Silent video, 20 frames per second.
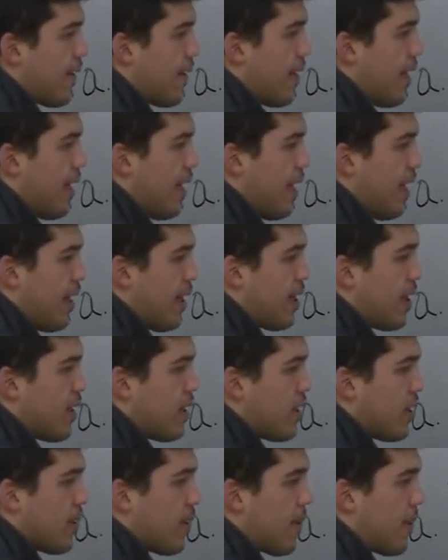a
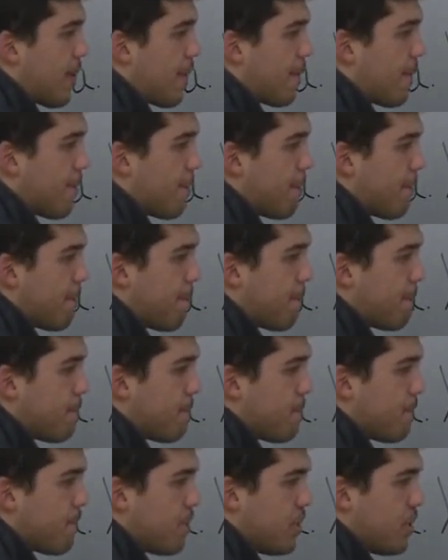
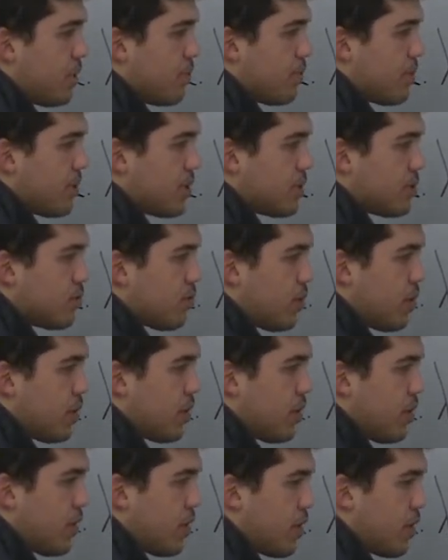b plus 1,